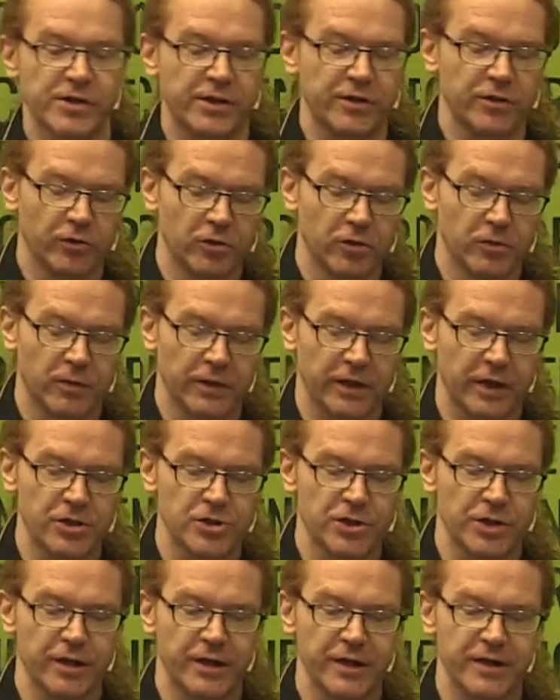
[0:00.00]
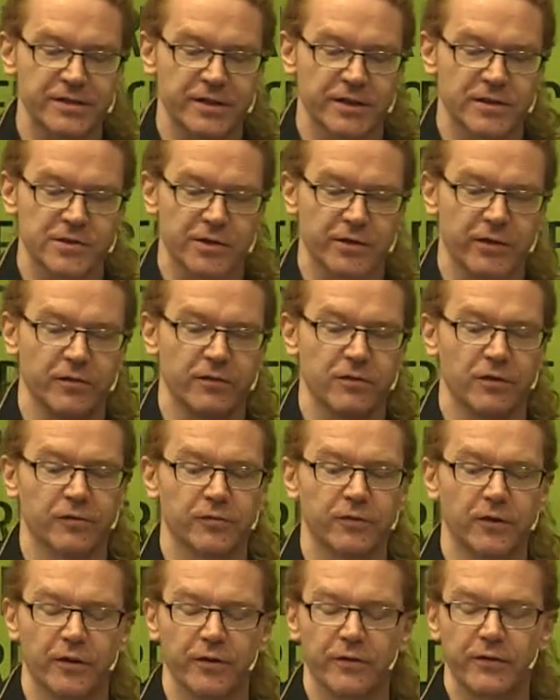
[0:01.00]
I don't know what engine it is, and so on and so
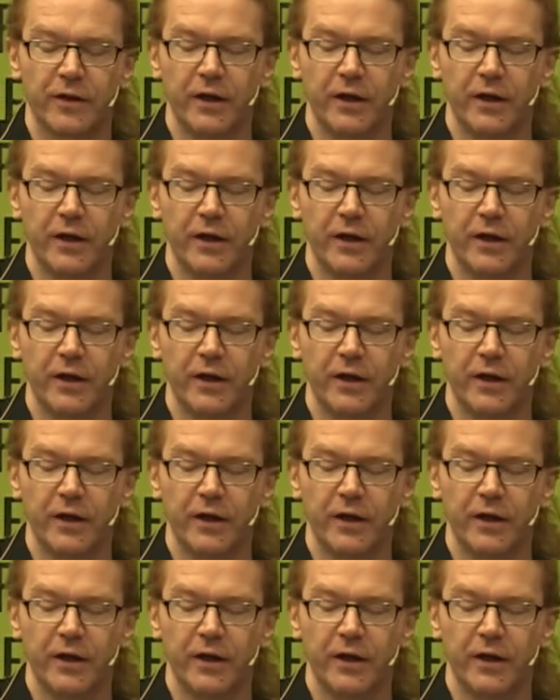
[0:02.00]
forth.